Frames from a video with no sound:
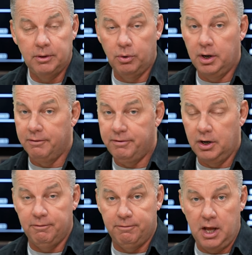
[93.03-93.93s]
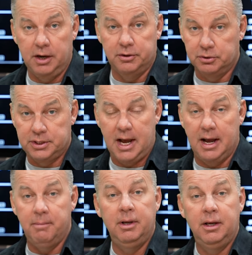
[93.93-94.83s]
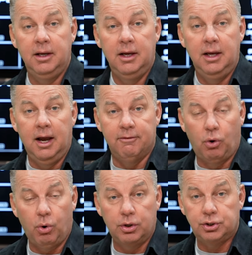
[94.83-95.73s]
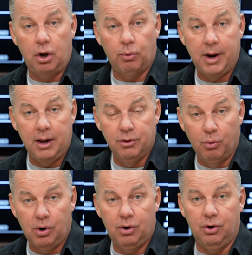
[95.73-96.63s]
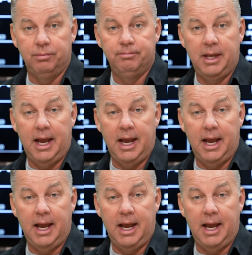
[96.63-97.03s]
We're in a very volatile time, of course, around the world.